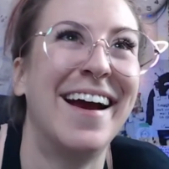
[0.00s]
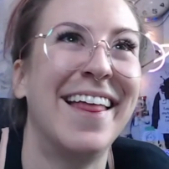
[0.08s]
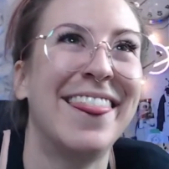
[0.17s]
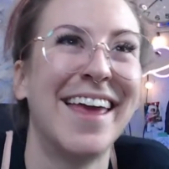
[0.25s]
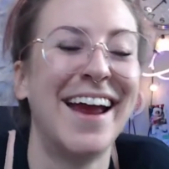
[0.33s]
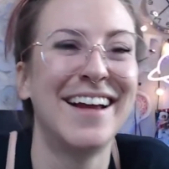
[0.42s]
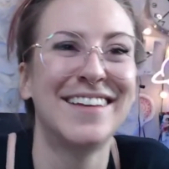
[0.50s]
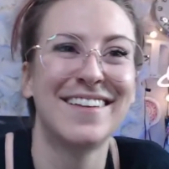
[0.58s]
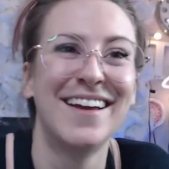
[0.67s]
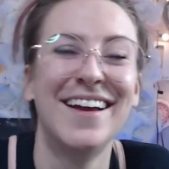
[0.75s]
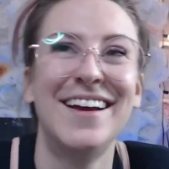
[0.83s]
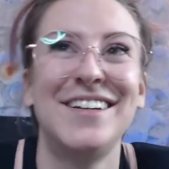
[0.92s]
Thanks.
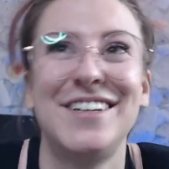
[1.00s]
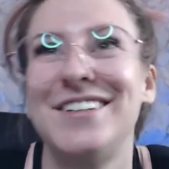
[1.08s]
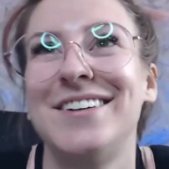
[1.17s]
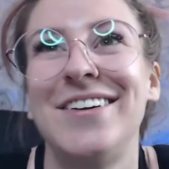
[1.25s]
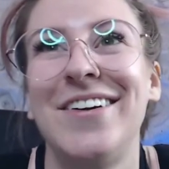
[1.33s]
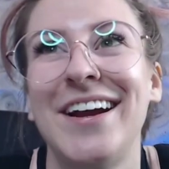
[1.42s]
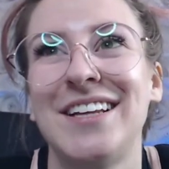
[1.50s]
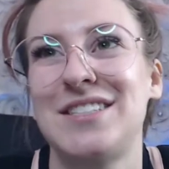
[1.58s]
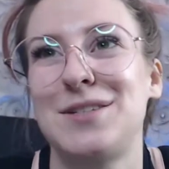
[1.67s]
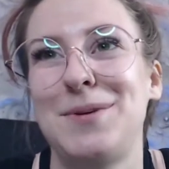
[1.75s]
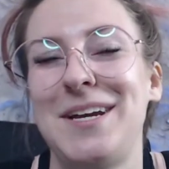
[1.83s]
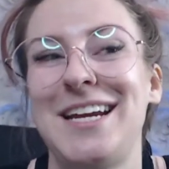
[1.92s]
You're doing great,
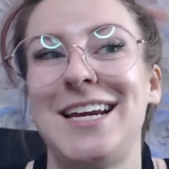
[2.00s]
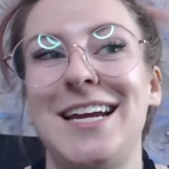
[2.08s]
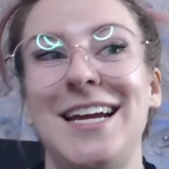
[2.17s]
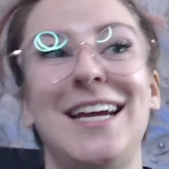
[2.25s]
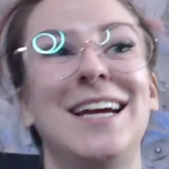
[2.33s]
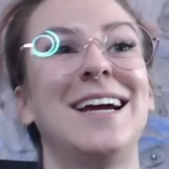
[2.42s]
sweetie.